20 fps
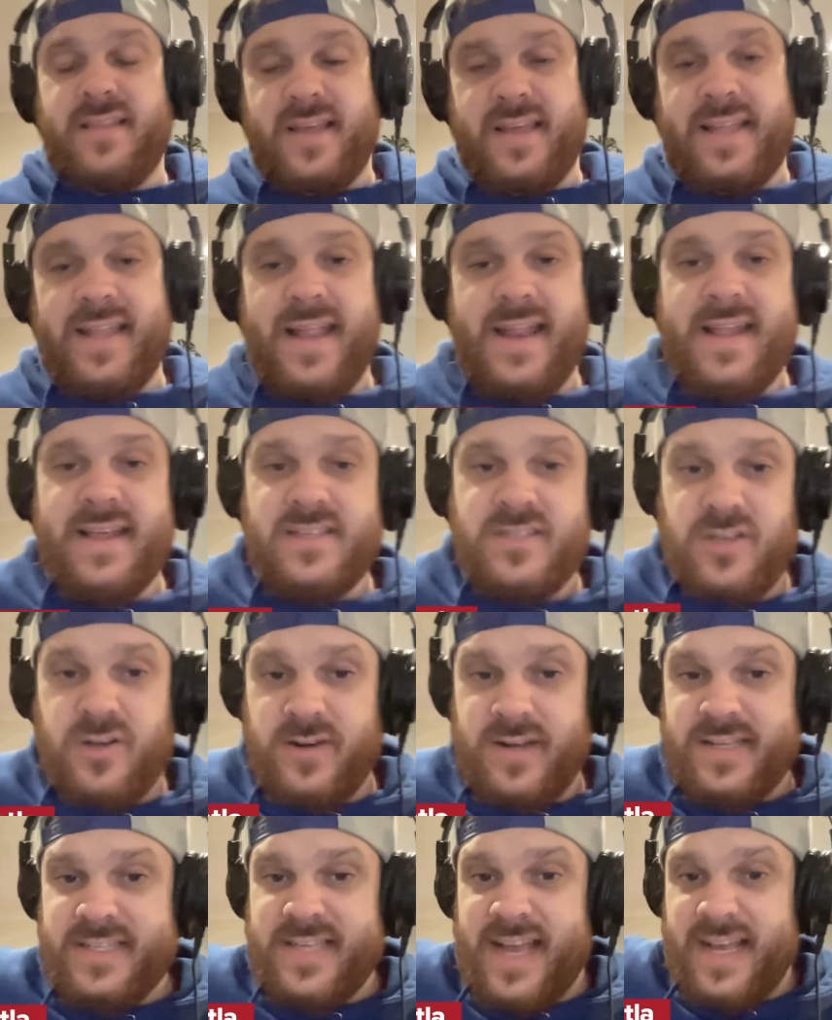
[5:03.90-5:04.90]
The Canadiens
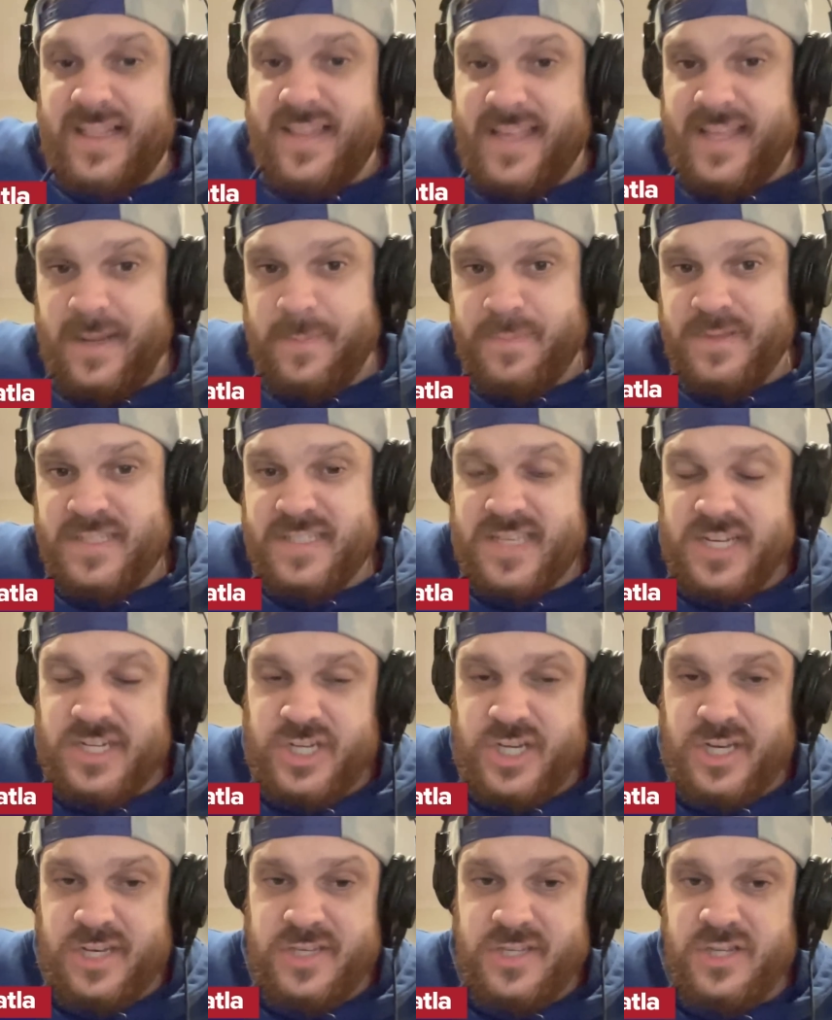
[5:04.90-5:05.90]
aren't exactly in a
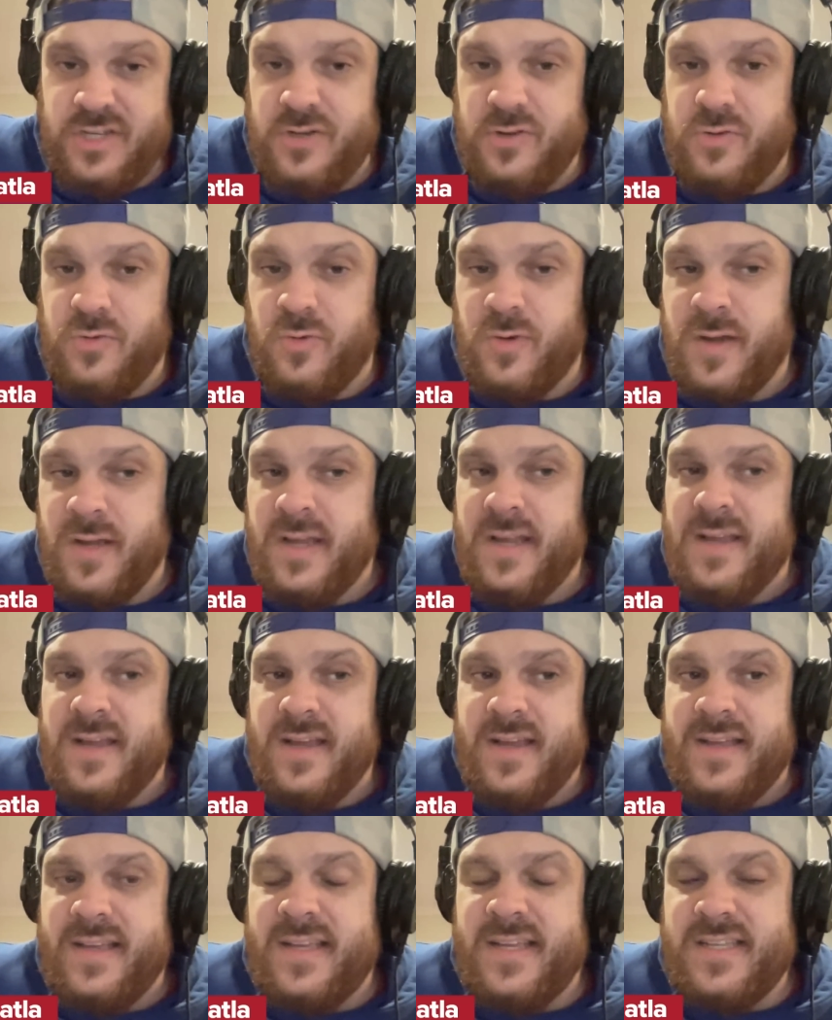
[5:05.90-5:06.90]
position to
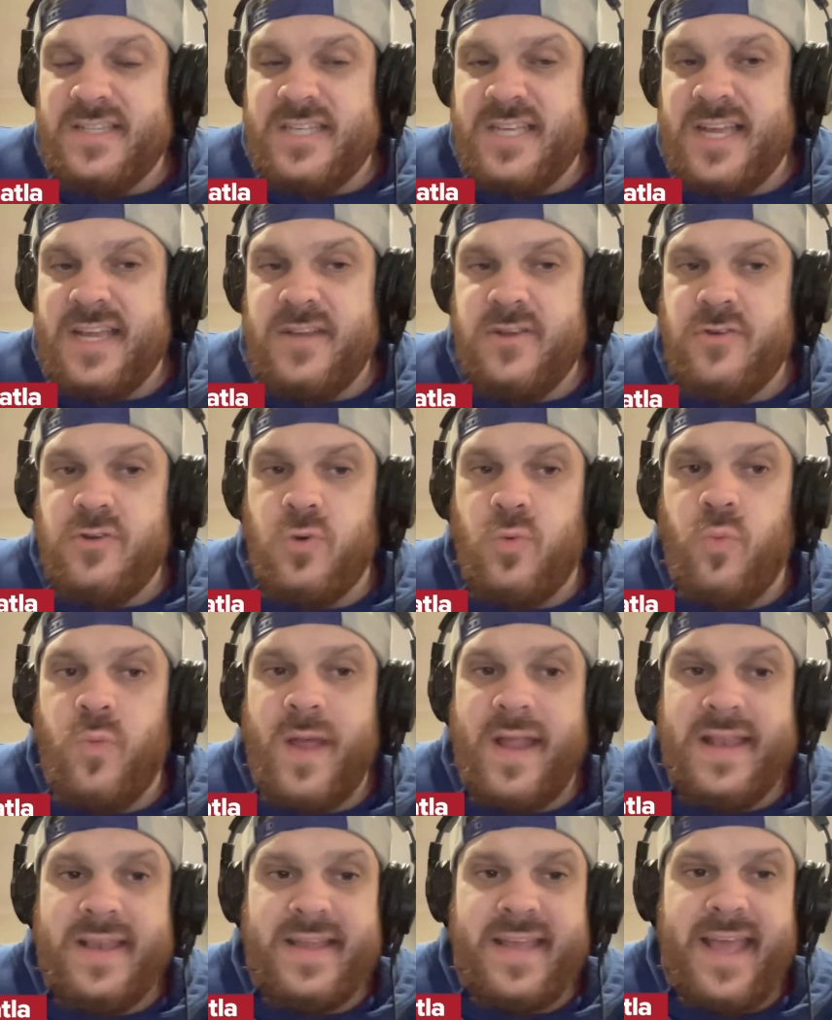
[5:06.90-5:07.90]
continue to
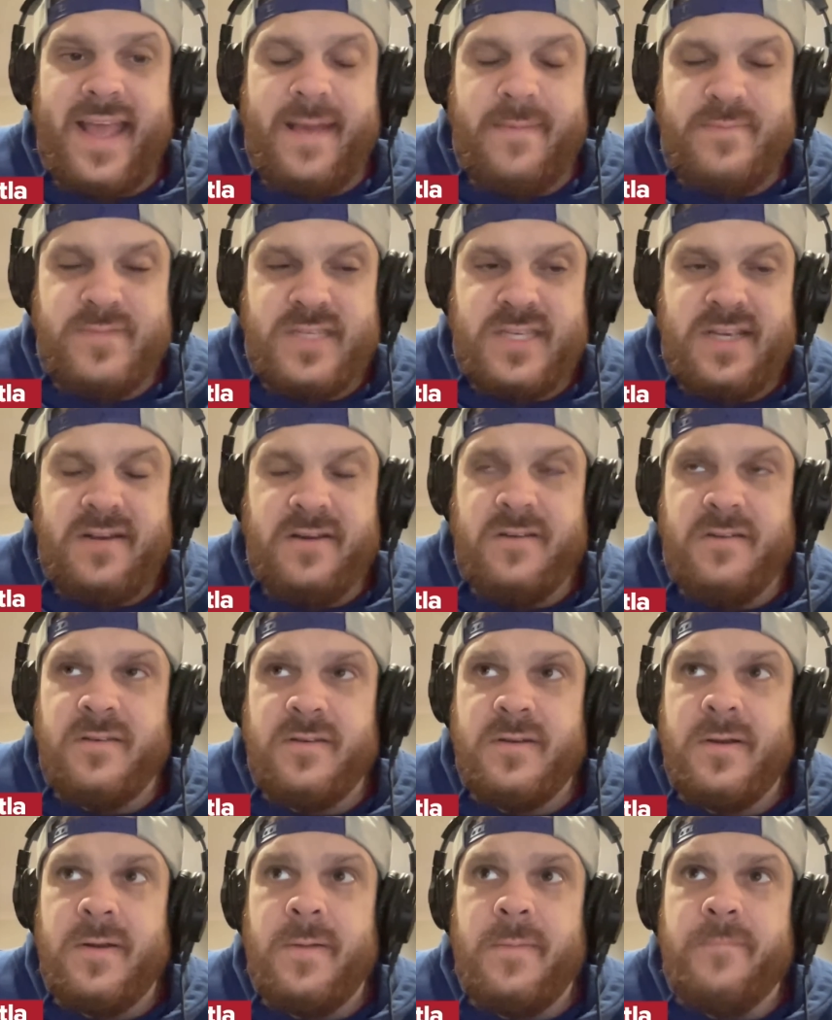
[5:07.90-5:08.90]
win games here.
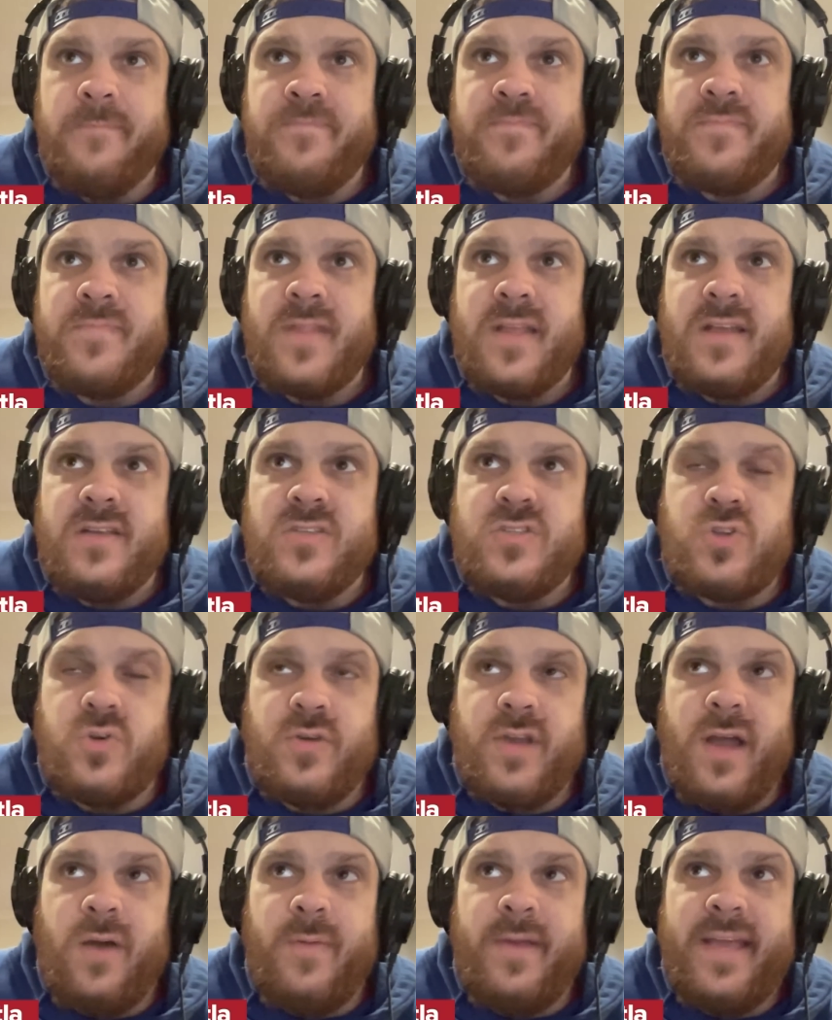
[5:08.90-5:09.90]

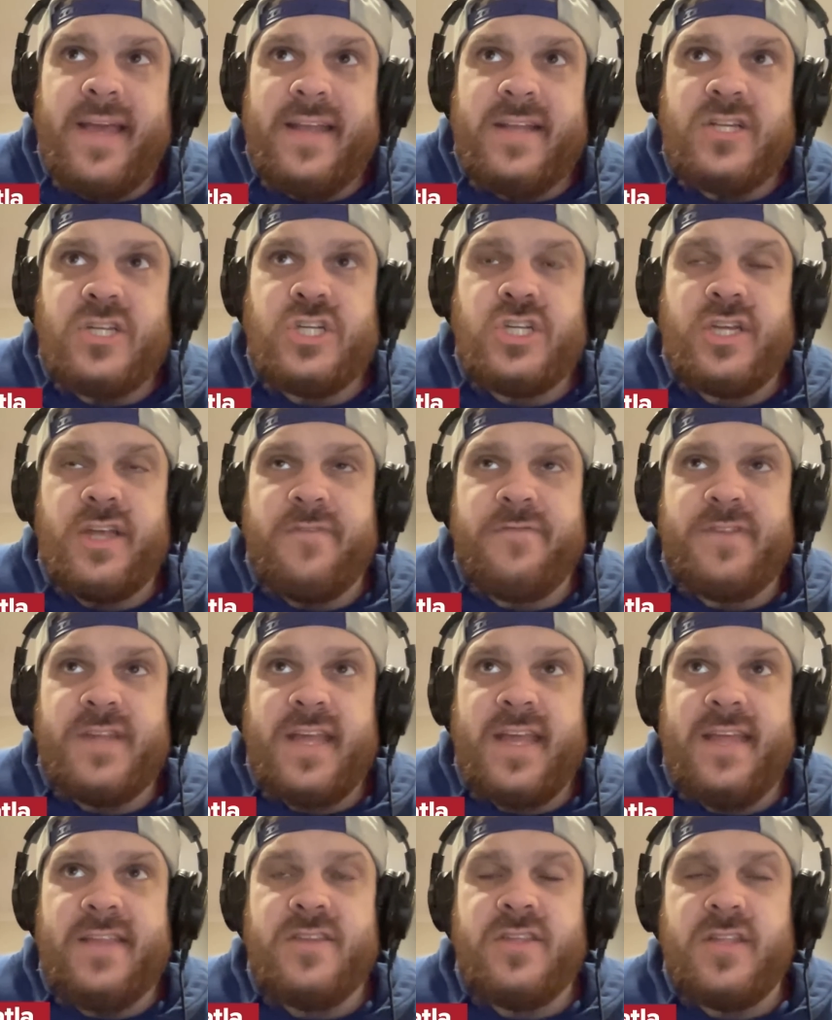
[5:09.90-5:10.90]
So now we kind of
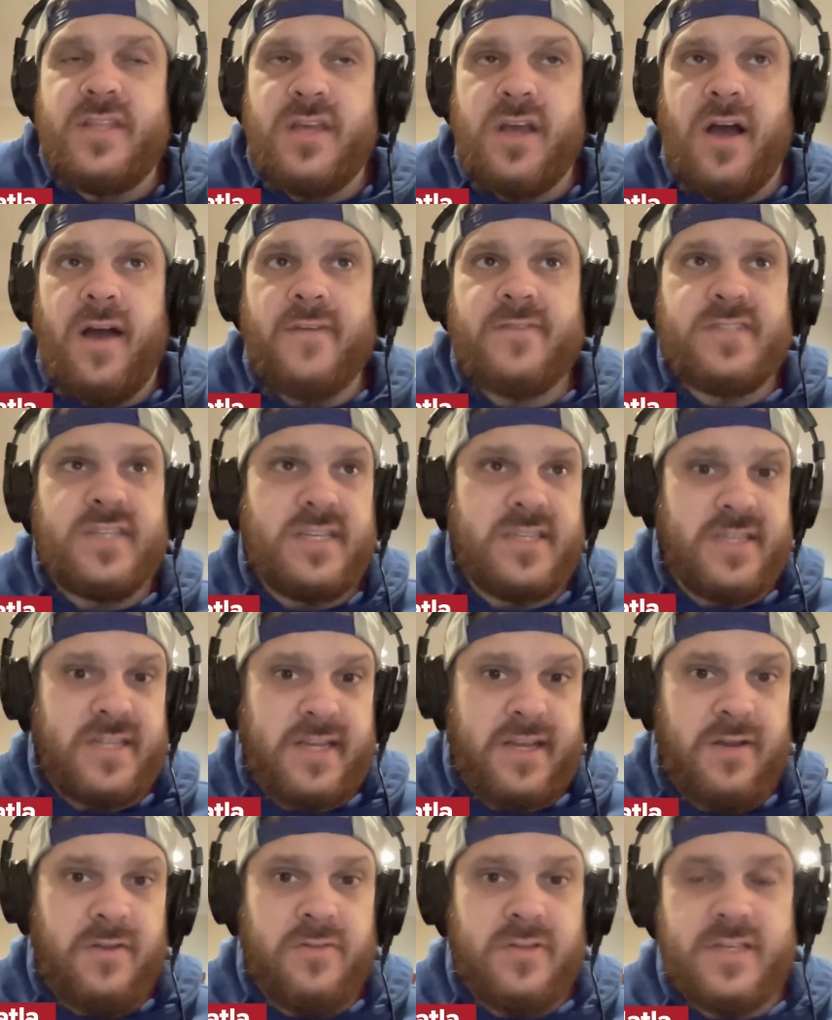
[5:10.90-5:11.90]
shift into the
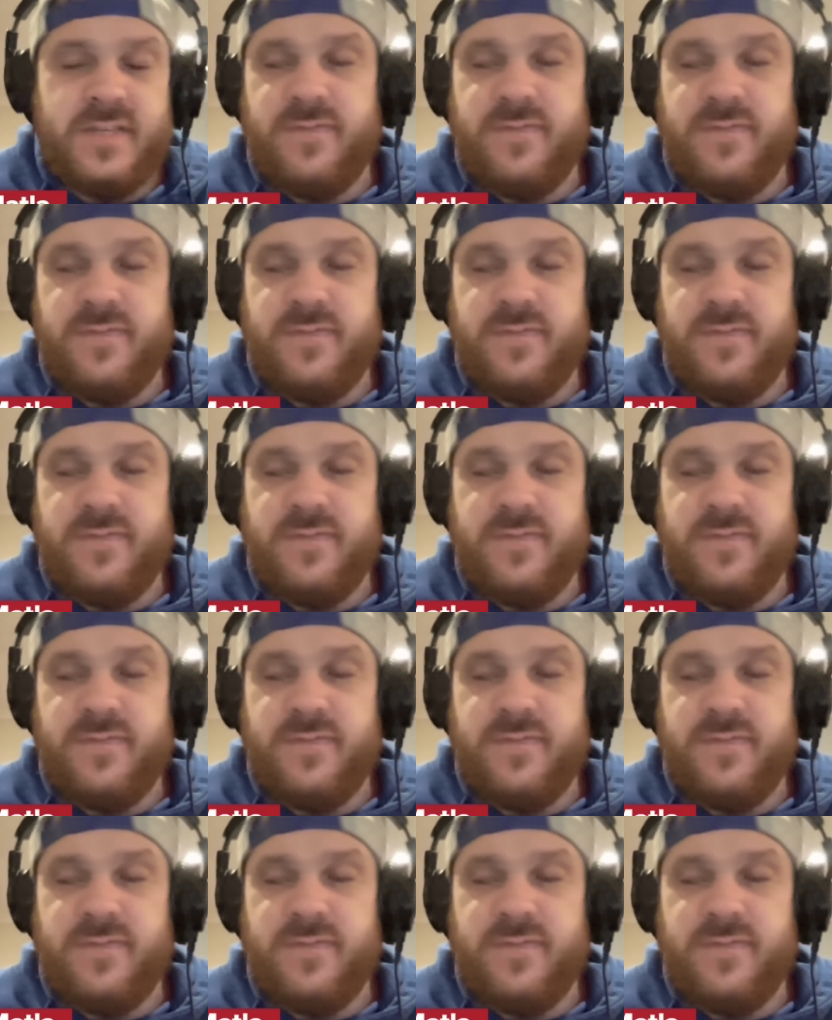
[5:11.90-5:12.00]
offseason here.